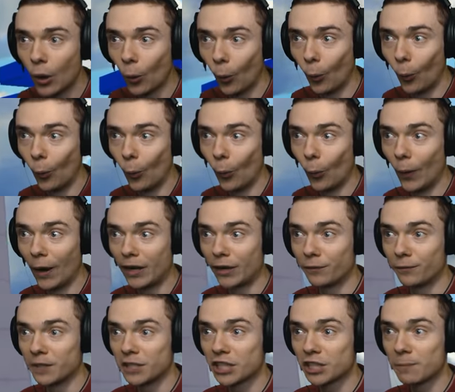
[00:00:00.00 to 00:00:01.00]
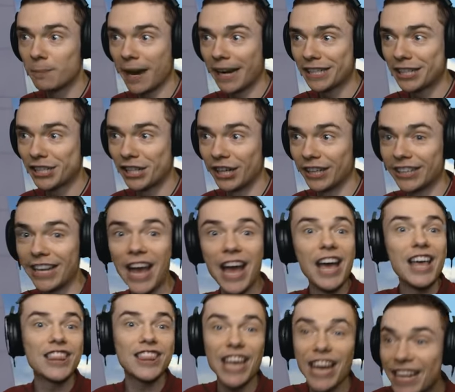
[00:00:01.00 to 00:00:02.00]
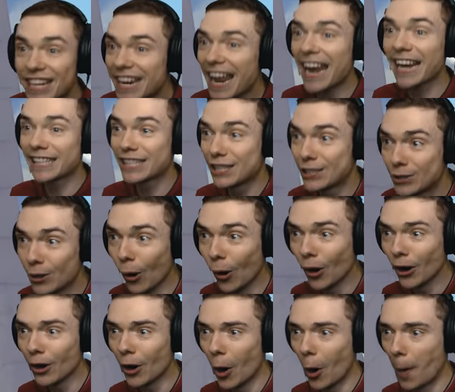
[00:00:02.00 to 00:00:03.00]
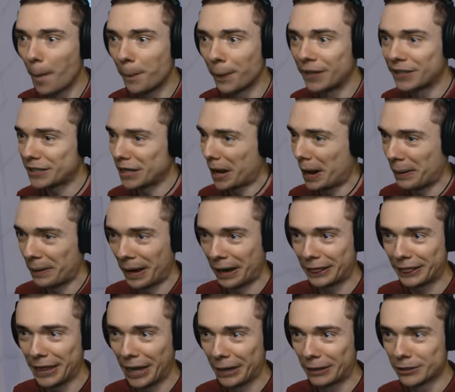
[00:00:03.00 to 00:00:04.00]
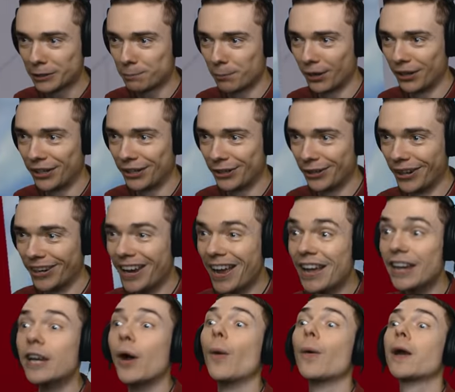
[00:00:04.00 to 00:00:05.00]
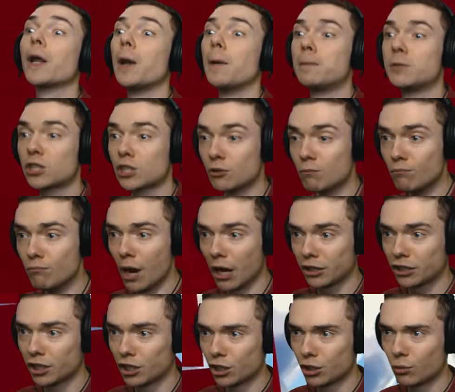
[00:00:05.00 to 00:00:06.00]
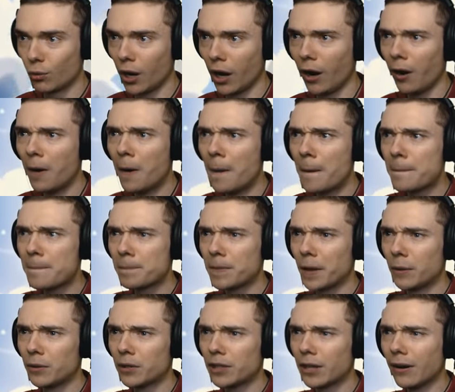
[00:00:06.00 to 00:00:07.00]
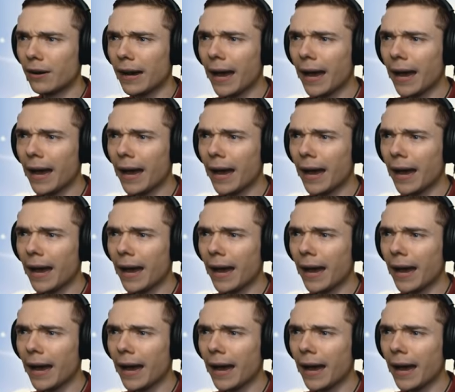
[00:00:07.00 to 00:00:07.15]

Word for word: Ooh, and if we smash it, the next door opens. All right, that looks pretty good. Now we're gonna smash this as well. There we go.